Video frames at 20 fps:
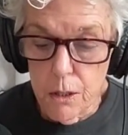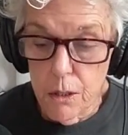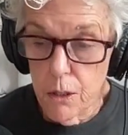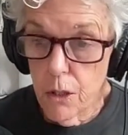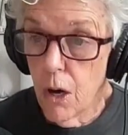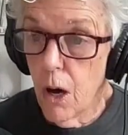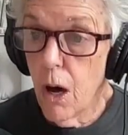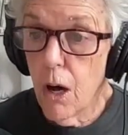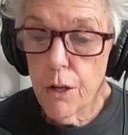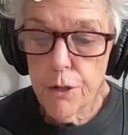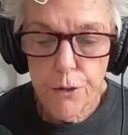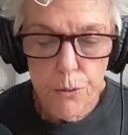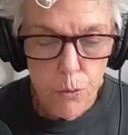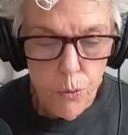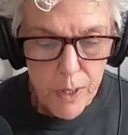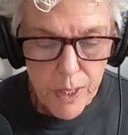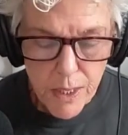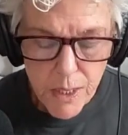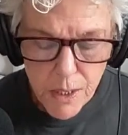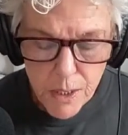All the
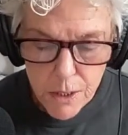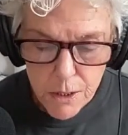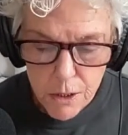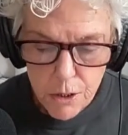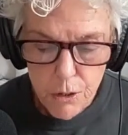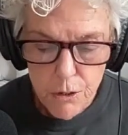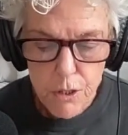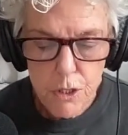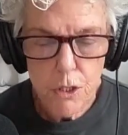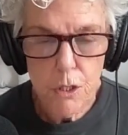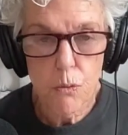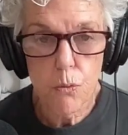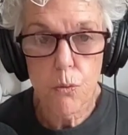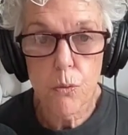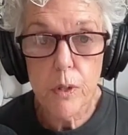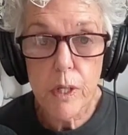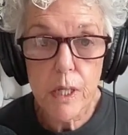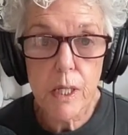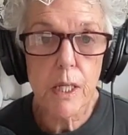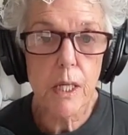risks. So there's a
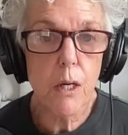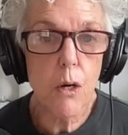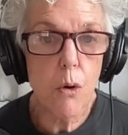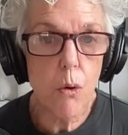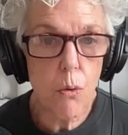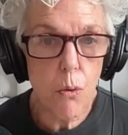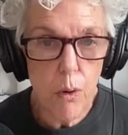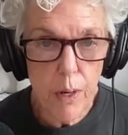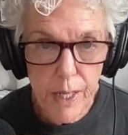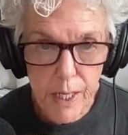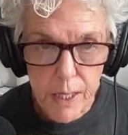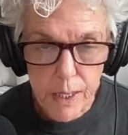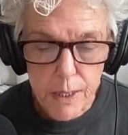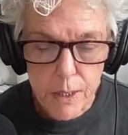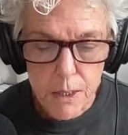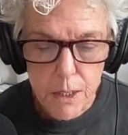really great,